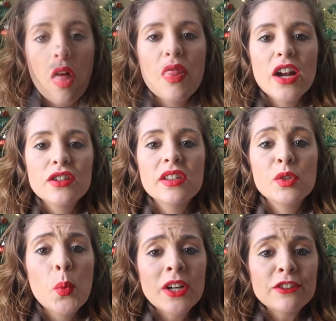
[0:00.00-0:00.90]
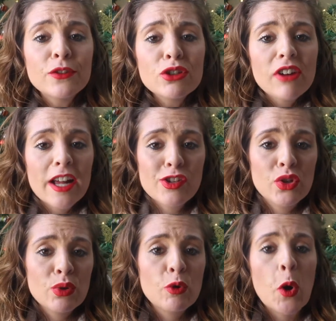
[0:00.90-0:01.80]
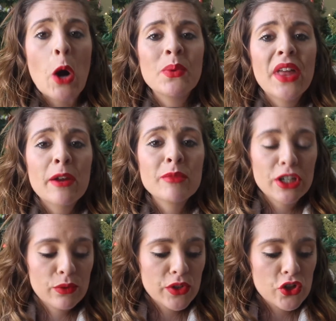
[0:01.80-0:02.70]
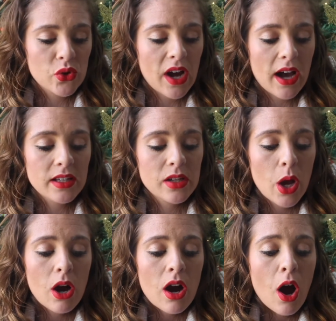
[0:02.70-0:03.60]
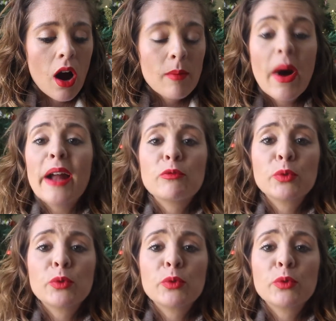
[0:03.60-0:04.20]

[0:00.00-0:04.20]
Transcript: There's this wonderful gratitude quote that I'm gonna read you guys by